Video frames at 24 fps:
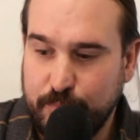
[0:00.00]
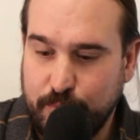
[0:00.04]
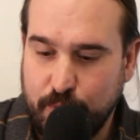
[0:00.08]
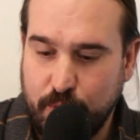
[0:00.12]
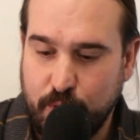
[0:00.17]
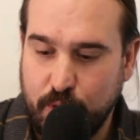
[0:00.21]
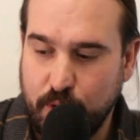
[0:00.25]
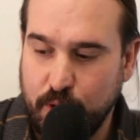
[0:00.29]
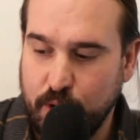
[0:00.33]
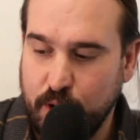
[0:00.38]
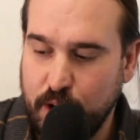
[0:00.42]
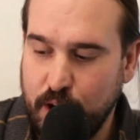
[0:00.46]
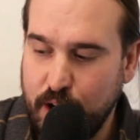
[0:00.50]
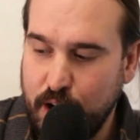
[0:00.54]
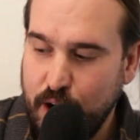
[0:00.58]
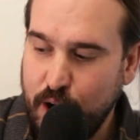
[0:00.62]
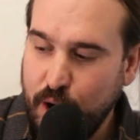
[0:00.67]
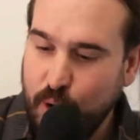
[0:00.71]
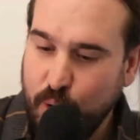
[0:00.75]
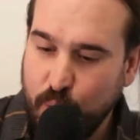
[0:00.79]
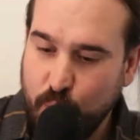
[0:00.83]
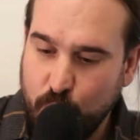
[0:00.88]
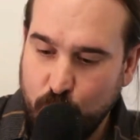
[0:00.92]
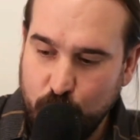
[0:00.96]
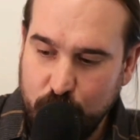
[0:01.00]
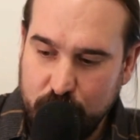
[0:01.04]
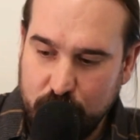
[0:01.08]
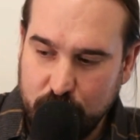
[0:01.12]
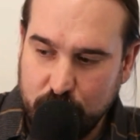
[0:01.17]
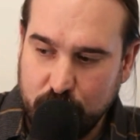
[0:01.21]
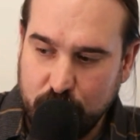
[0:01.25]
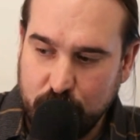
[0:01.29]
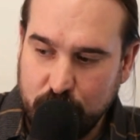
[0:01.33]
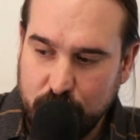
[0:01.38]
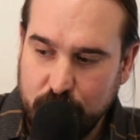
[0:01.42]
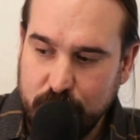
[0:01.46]
For
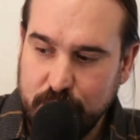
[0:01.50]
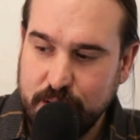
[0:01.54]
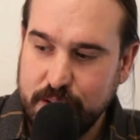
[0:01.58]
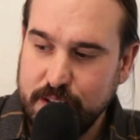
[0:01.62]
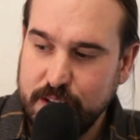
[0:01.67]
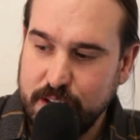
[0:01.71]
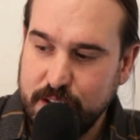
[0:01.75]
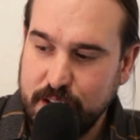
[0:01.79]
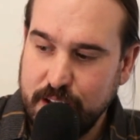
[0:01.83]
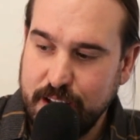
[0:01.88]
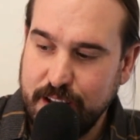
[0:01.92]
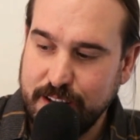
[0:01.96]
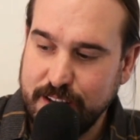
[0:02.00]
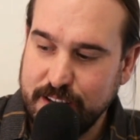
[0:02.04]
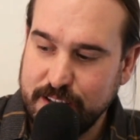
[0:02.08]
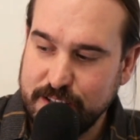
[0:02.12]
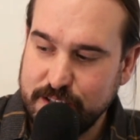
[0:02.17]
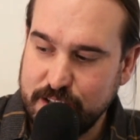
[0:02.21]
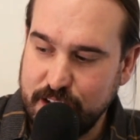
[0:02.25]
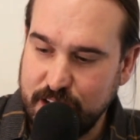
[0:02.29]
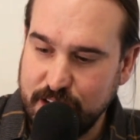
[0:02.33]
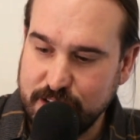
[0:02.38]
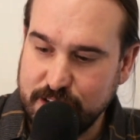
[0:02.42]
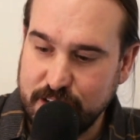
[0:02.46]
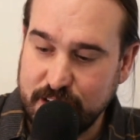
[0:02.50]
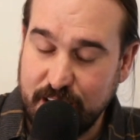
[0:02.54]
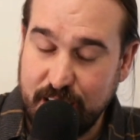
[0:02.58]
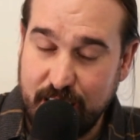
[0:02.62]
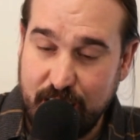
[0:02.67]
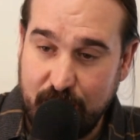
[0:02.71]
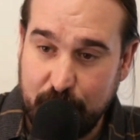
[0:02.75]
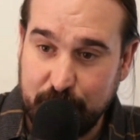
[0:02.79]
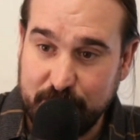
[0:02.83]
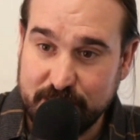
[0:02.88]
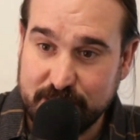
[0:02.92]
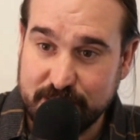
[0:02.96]
Will, changing
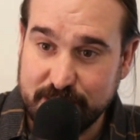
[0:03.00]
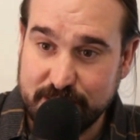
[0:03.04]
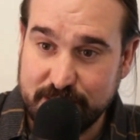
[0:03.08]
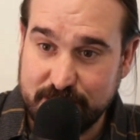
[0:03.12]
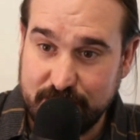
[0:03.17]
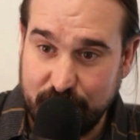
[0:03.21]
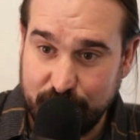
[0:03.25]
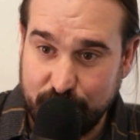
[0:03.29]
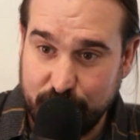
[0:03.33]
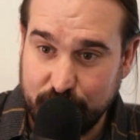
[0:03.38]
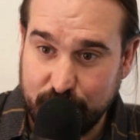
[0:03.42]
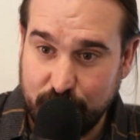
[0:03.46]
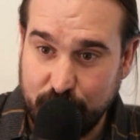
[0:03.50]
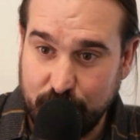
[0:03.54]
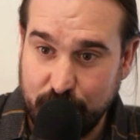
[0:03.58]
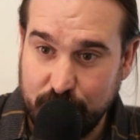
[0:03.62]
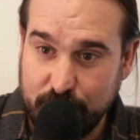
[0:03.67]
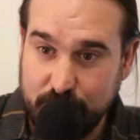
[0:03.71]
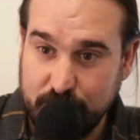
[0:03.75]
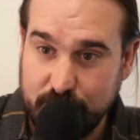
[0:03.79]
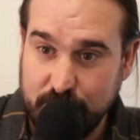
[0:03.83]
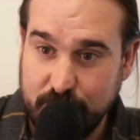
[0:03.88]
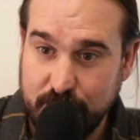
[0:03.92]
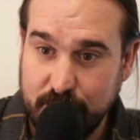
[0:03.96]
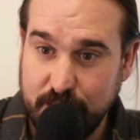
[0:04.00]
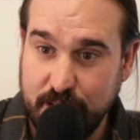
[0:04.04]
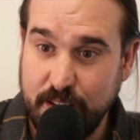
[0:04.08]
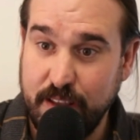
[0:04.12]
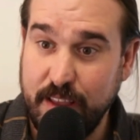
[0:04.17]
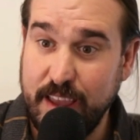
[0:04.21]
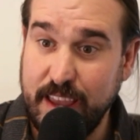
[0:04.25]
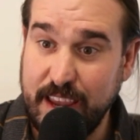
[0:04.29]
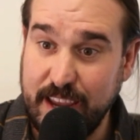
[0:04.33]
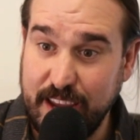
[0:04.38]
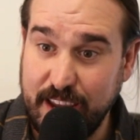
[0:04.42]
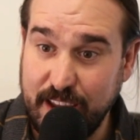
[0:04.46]
habits is difficult.
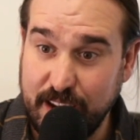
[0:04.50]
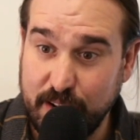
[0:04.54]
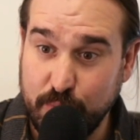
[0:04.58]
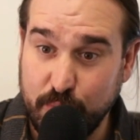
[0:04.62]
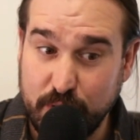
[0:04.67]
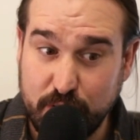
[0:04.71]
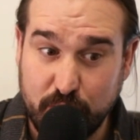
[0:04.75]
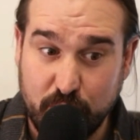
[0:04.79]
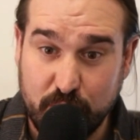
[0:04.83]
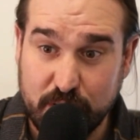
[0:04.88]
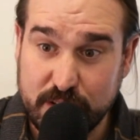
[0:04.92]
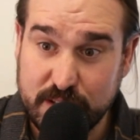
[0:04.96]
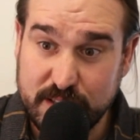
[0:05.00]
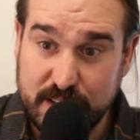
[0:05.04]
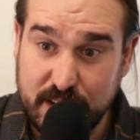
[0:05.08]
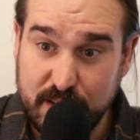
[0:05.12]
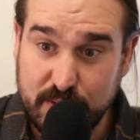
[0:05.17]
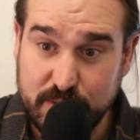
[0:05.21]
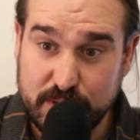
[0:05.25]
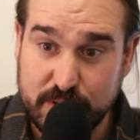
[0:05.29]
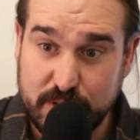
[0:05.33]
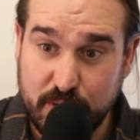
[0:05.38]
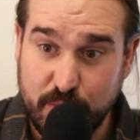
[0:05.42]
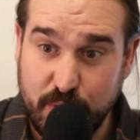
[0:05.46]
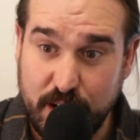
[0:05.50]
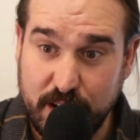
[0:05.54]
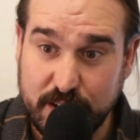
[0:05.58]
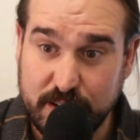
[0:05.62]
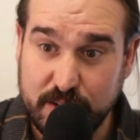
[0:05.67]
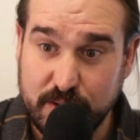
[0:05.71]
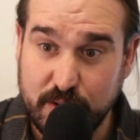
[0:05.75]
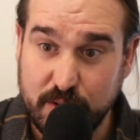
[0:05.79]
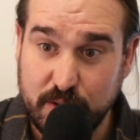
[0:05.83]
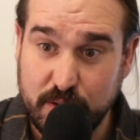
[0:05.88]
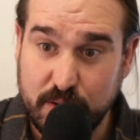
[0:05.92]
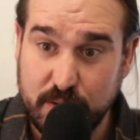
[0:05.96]
And when you're a sales
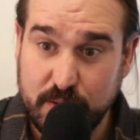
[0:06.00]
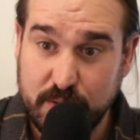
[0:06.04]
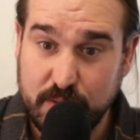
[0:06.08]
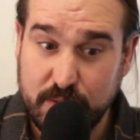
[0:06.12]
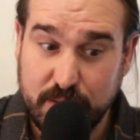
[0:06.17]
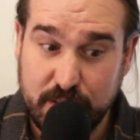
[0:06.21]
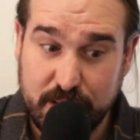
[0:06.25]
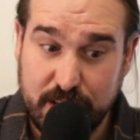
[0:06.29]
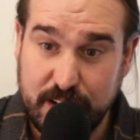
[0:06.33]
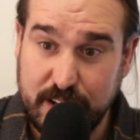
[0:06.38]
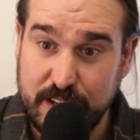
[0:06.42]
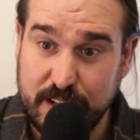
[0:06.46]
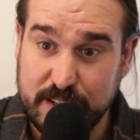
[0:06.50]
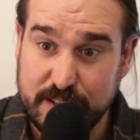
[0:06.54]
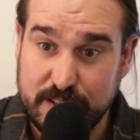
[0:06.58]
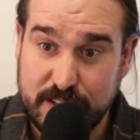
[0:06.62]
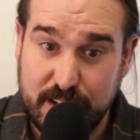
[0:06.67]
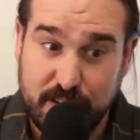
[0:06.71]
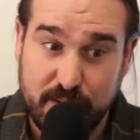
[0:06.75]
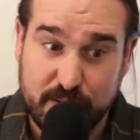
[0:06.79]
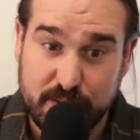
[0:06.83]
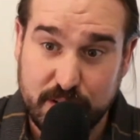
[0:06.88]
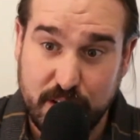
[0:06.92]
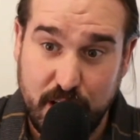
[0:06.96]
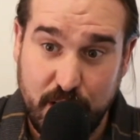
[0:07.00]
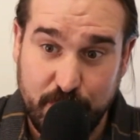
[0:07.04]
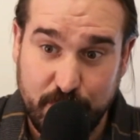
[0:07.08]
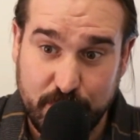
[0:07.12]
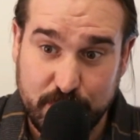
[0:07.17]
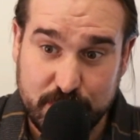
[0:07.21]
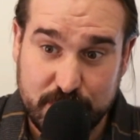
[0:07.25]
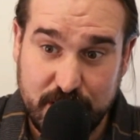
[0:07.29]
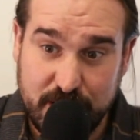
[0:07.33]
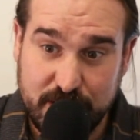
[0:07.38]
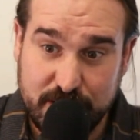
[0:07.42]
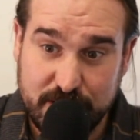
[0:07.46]
director, leading sales
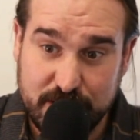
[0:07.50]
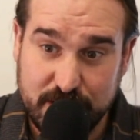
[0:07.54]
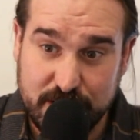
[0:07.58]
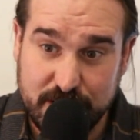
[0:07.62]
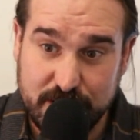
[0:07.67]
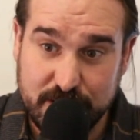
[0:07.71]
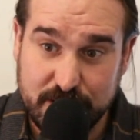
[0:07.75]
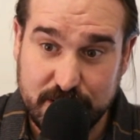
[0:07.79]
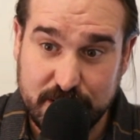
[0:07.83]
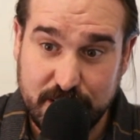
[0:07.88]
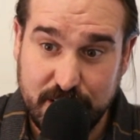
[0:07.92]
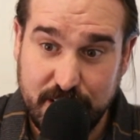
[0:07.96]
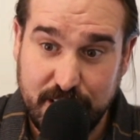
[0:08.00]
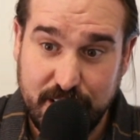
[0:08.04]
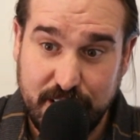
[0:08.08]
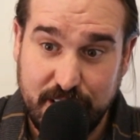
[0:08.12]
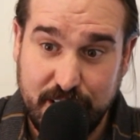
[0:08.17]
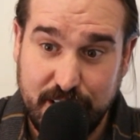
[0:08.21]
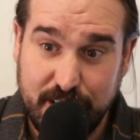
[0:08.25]
conversations,